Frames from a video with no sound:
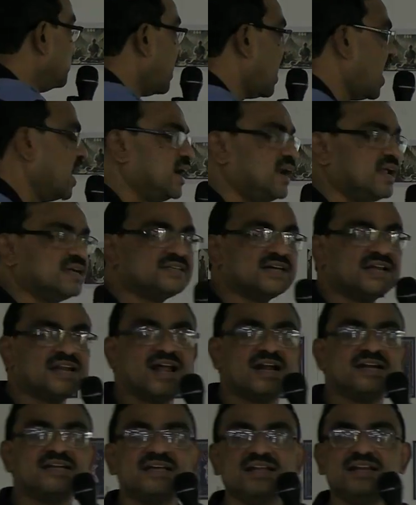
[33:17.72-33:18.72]
unless and
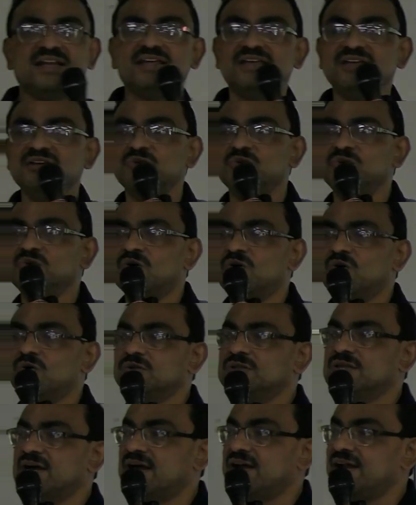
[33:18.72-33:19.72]
until you
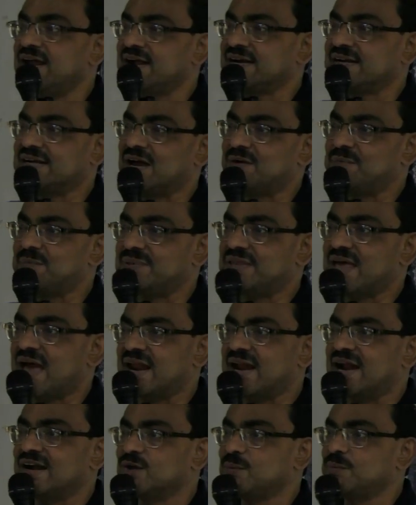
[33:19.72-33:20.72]
know the rectum,
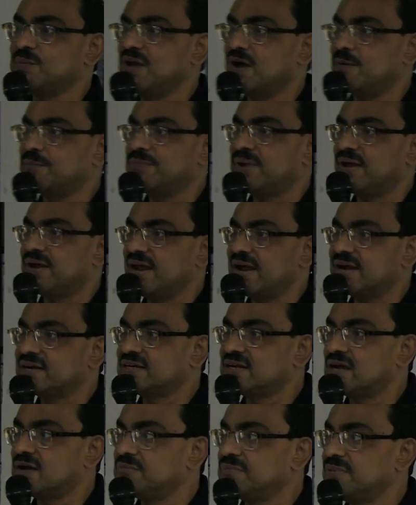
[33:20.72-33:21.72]
the anatomy of the
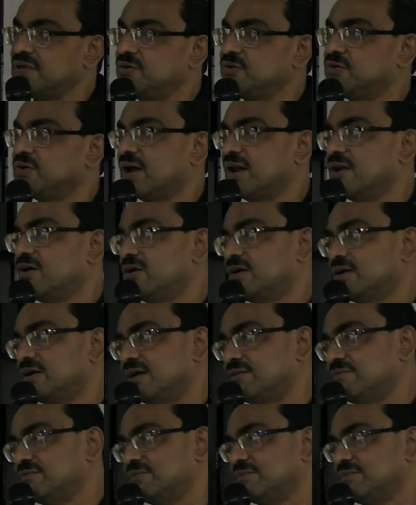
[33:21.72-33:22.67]
rectum, you cannot,